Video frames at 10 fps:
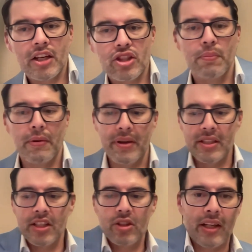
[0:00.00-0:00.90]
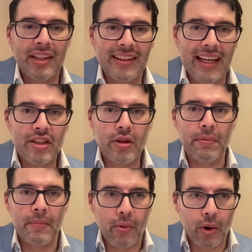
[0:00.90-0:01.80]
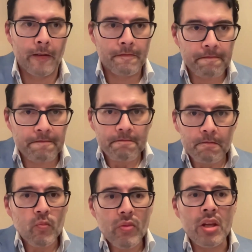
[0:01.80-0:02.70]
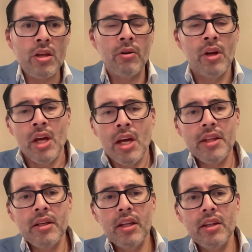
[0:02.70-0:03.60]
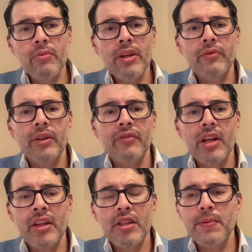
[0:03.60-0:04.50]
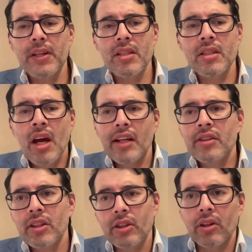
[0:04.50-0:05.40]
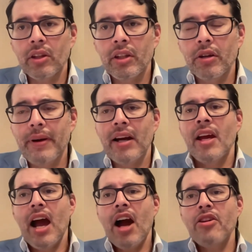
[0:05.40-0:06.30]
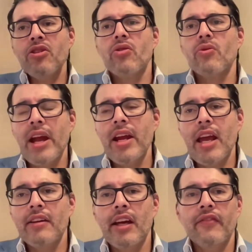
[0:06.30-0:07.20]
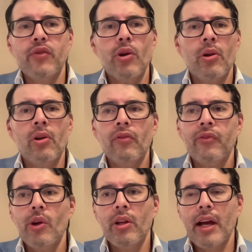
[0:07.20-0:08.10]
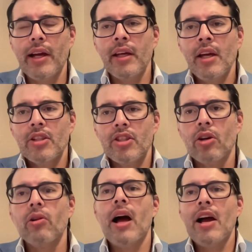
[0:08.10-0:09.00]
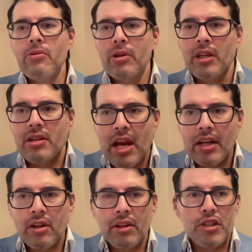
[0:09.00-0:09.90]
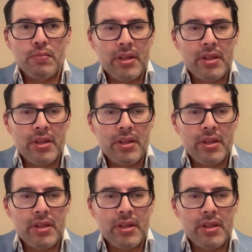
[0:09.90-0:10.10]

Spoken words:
super busy. So I think that's super important. And then we've done this because I talked earlier about how do you create a full like circle? How do you connect all these